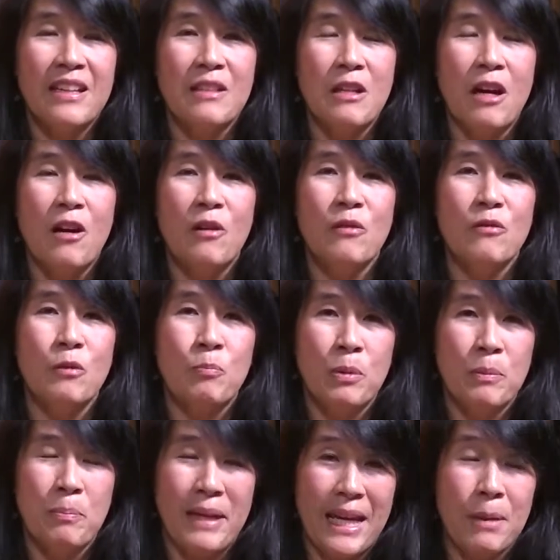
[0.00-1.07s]
I'll put
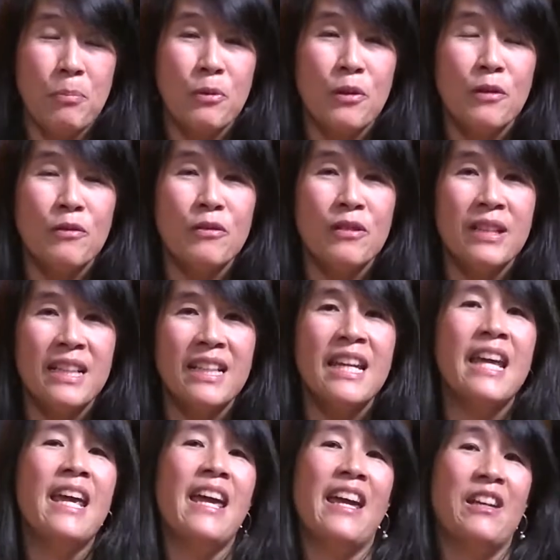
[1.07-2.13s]
paper over it
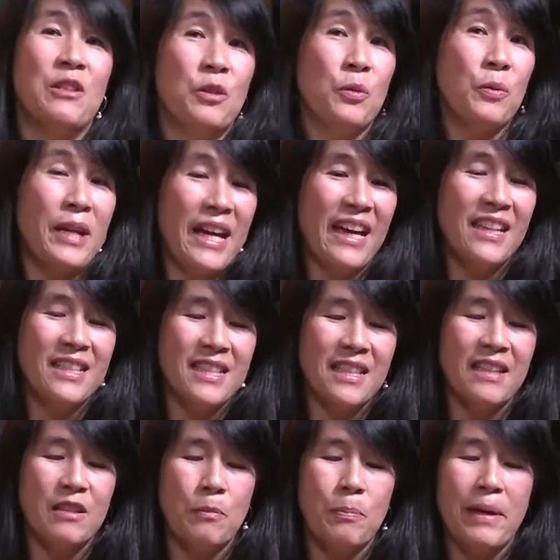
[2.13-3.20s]
and crayons, and
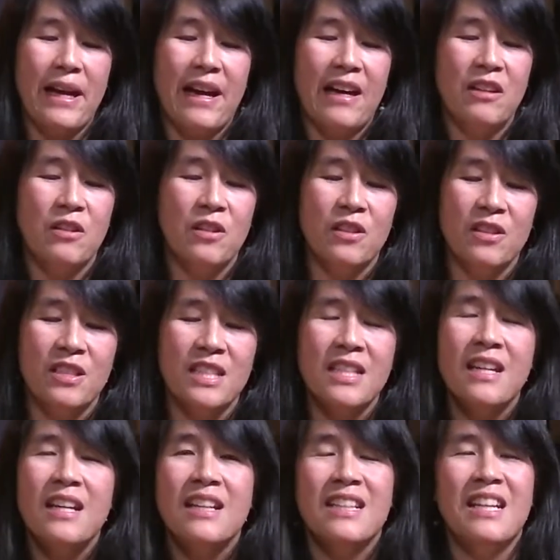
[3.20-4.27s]
the patterns
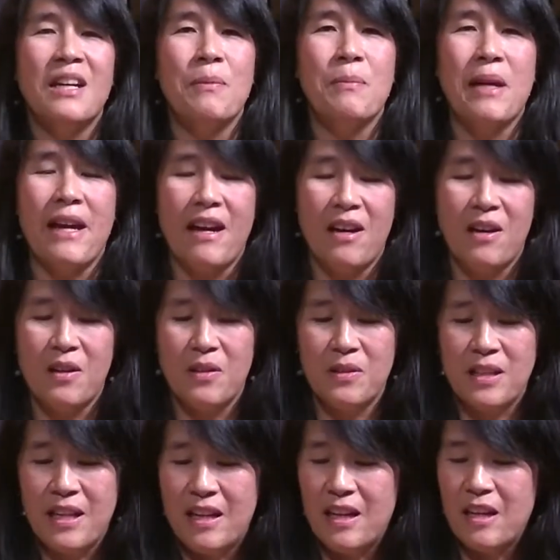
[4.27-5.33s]
come out
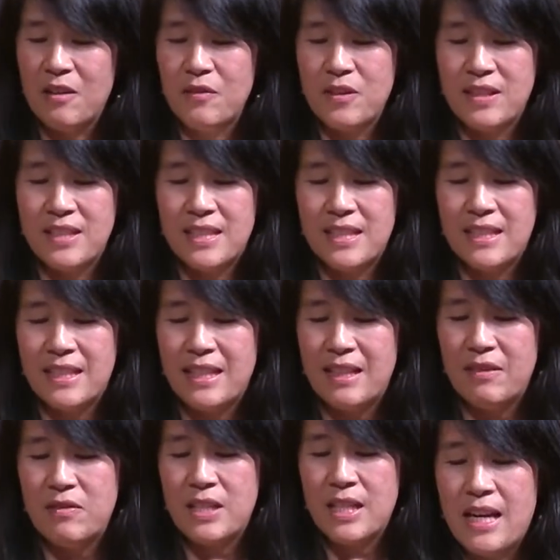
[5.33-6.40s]
of these
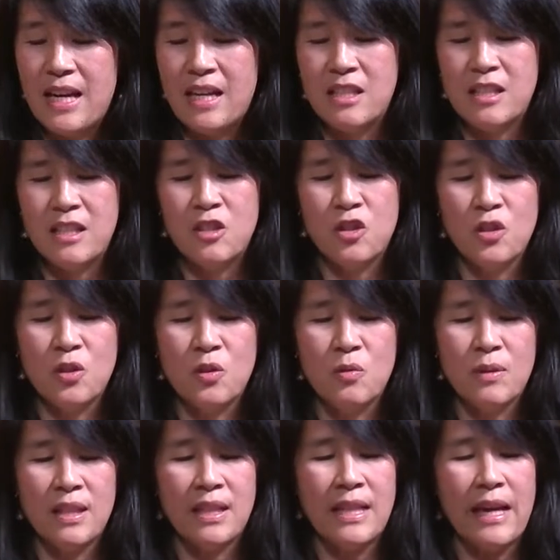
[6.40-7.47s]
leaves. And the
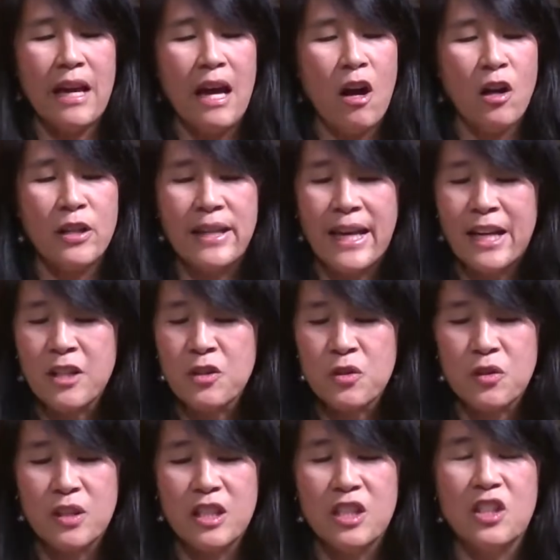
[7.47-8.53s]
children are
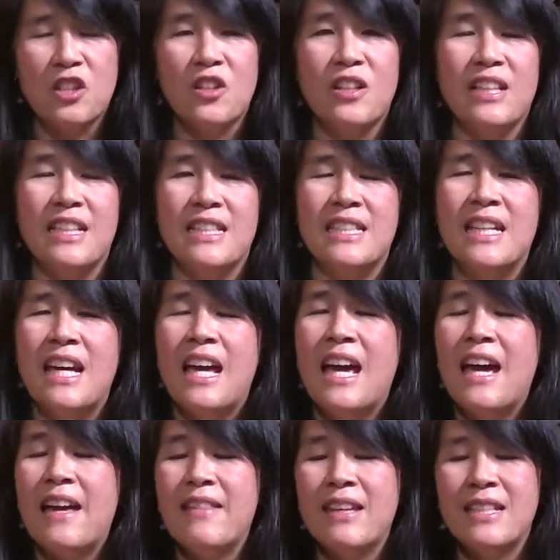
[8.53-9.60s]
naturally curious,
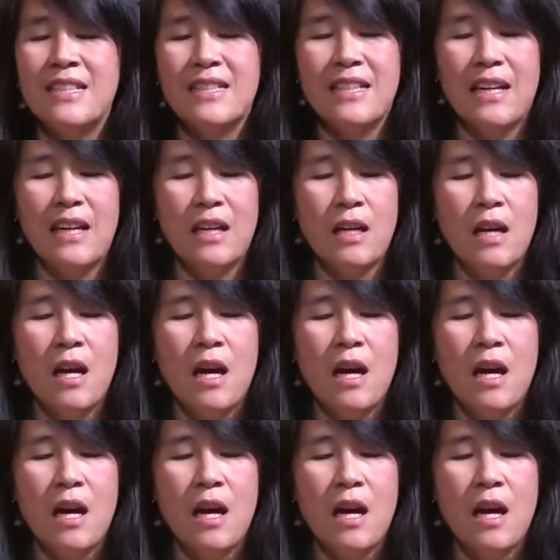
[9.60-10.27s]
and they say,